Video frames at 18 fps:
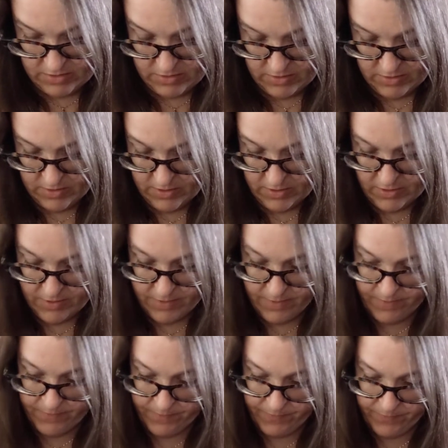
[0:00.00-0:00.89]
I
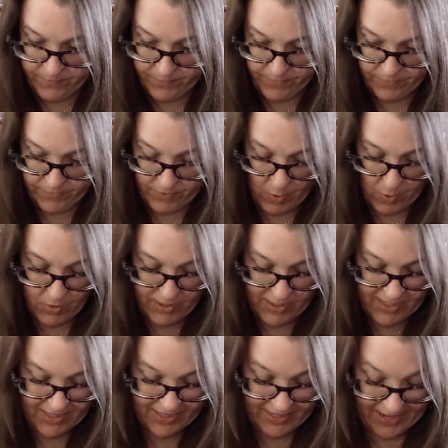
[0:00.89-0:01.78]
want to
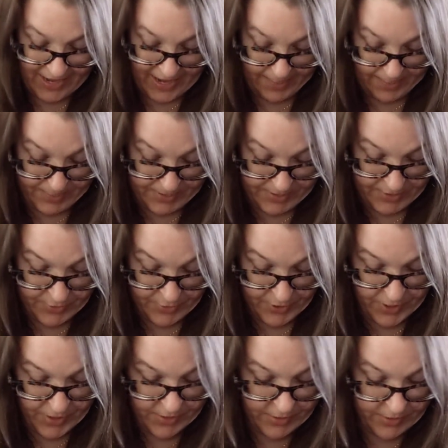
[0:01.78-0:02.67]
say the Gap
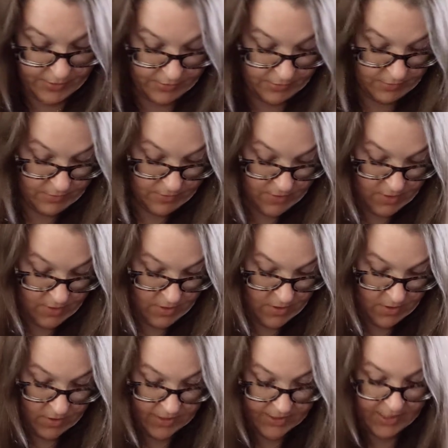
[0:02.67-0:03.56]
series
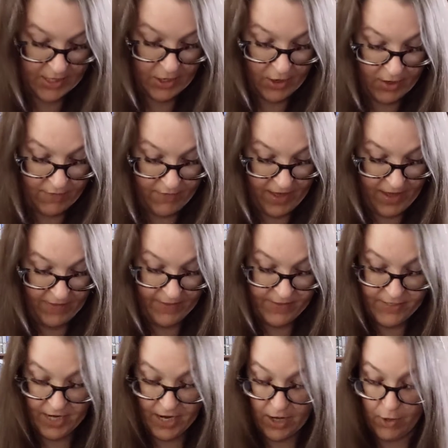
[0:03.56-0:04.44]
because they all have that in the
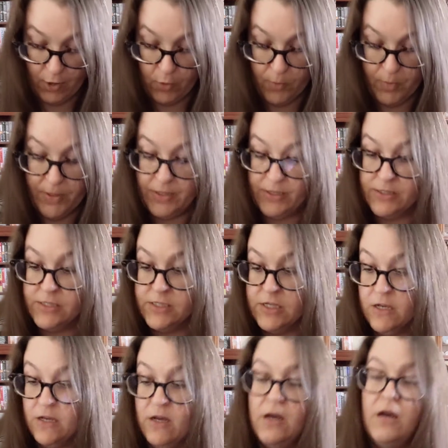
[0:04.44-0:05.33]
title, but it's
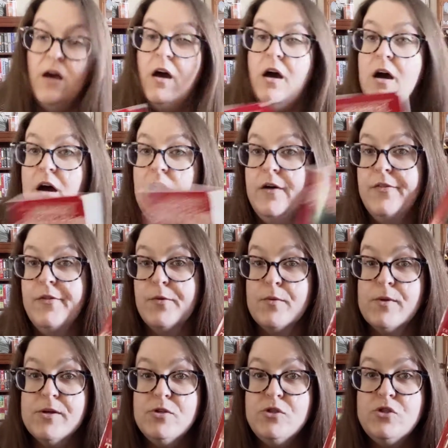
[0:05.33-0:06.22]
The
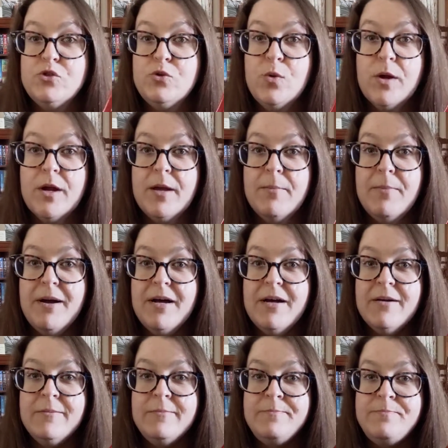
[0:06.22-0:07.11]
Real Story by